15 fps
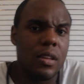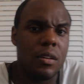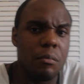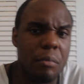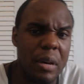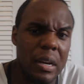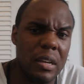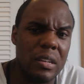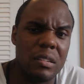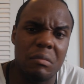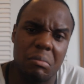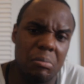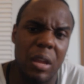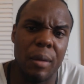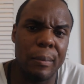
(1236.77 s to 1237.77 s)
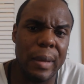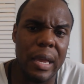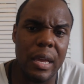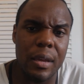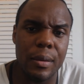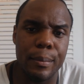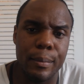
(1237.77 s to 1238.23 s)
but not
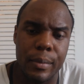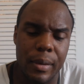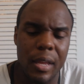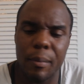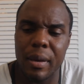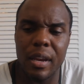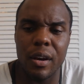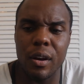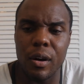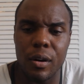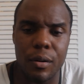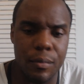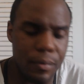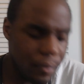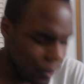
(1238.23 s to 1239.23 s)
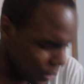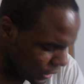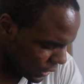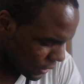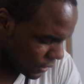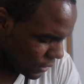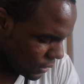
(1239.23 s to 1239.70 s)
bad at all. But
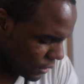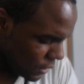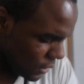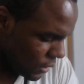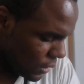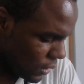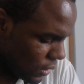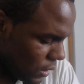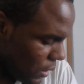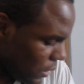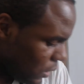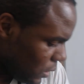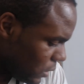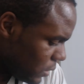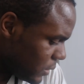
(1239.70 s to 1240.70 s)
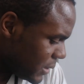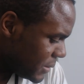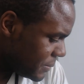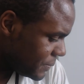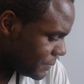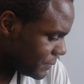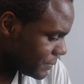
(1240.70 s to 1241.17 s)
yeah,
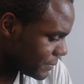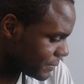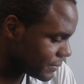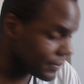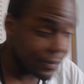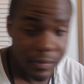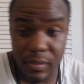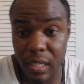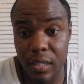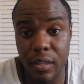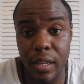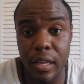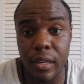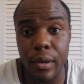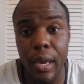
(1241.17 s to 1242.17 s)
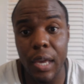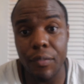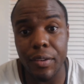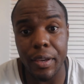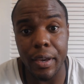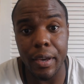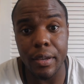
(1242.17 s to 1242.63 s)
um, there you have it,
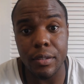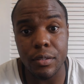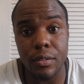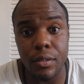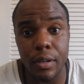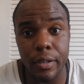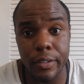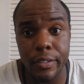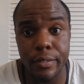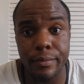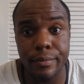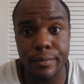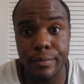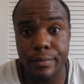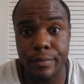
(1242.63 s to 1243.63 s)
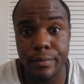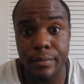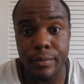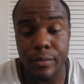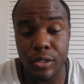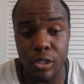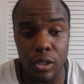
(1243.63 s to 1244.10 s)
guys.
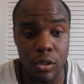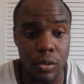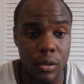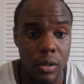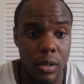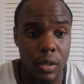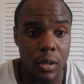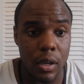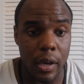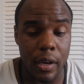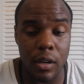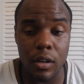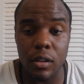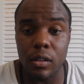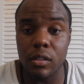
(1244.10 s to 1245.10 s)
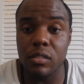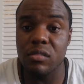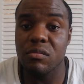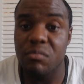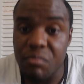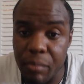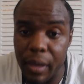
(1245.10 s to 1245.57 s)
So I don't know.
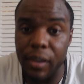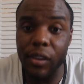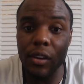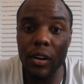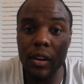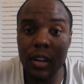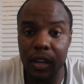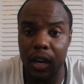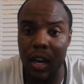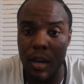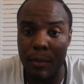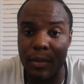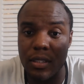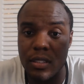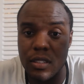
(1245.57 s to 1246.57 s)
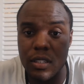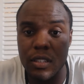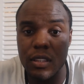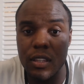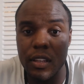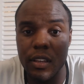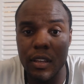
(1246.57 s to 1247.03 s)
Make your comments
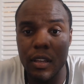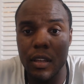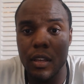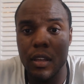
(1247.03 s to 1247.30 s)
and